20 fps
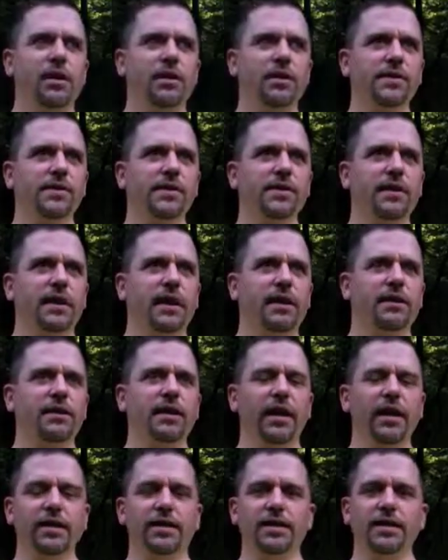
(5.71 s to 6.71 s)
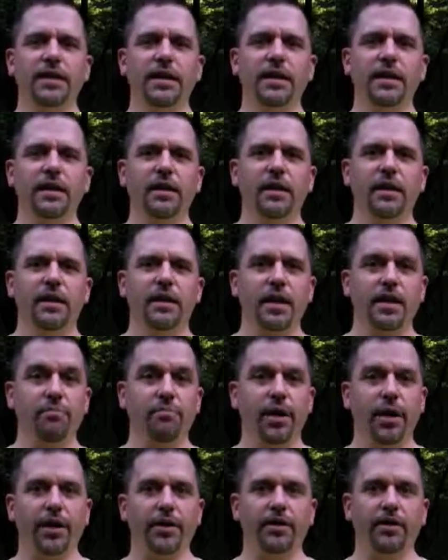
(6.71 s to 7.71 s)
else that I'd like to tell it got
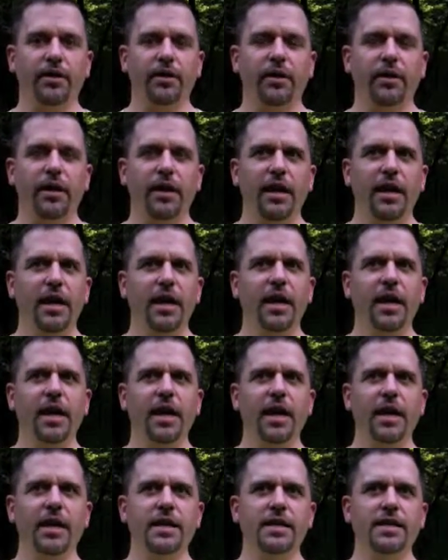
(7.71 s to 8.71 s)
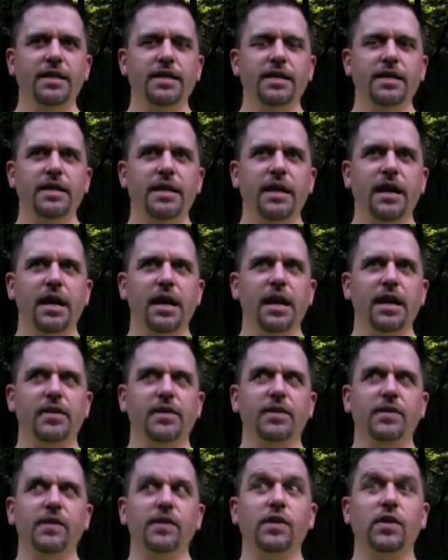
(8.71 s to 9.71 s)
better. And
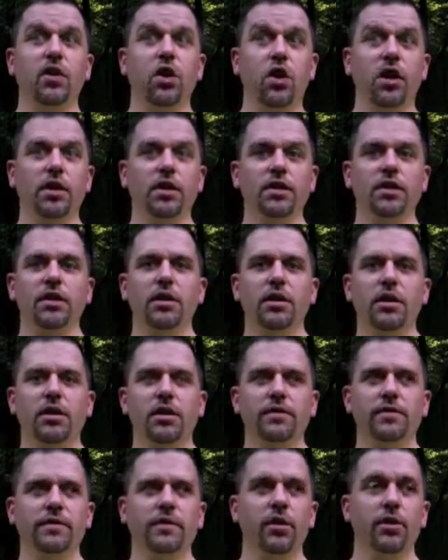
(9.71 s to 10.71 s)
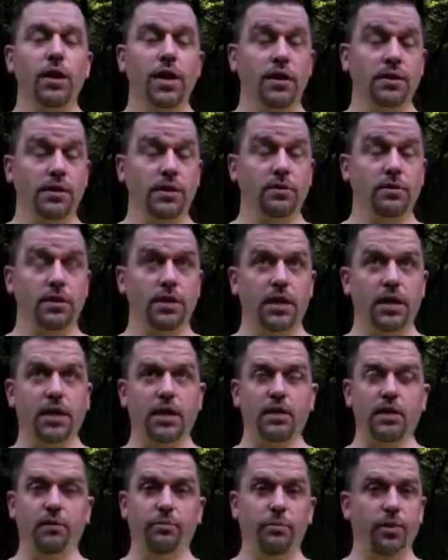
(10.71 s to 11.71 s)
this is in honor of Don't Ask, Don't
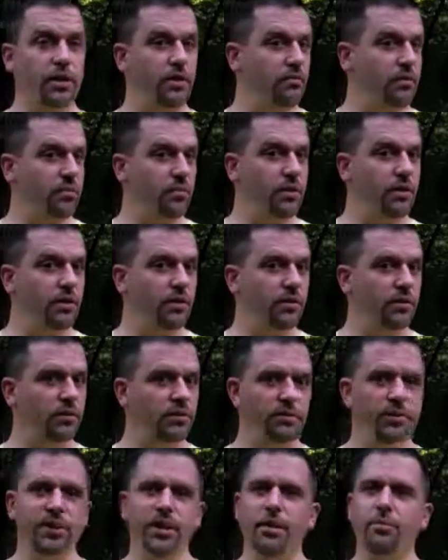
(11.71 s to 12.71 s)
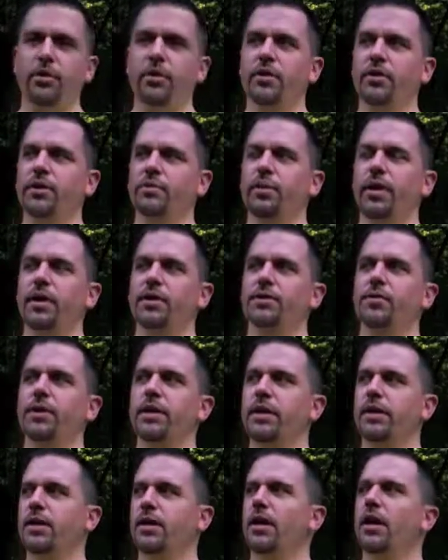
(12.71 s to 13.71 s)
Tell being repealed, which happened in this past
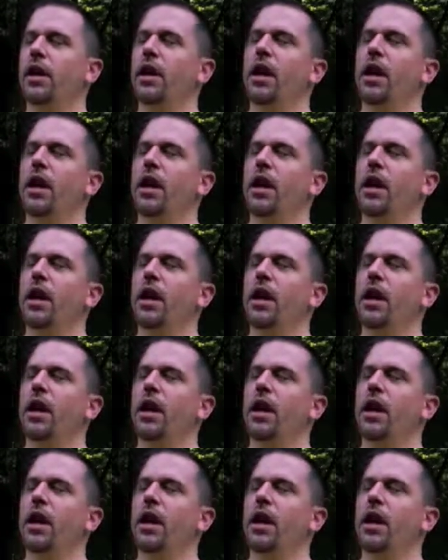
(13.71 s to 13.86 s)
week,